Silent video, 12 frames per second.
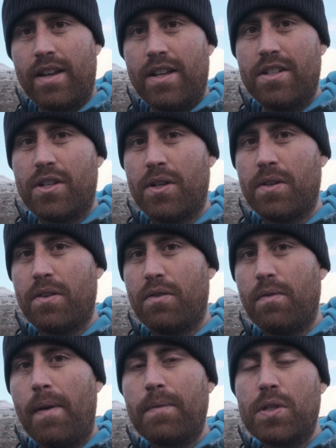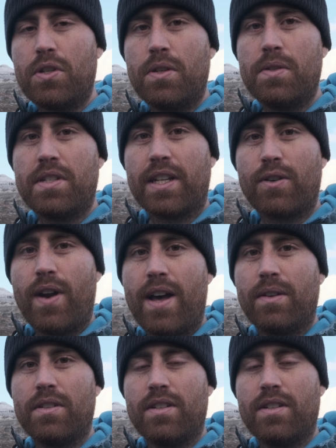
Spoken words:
So remember to stick around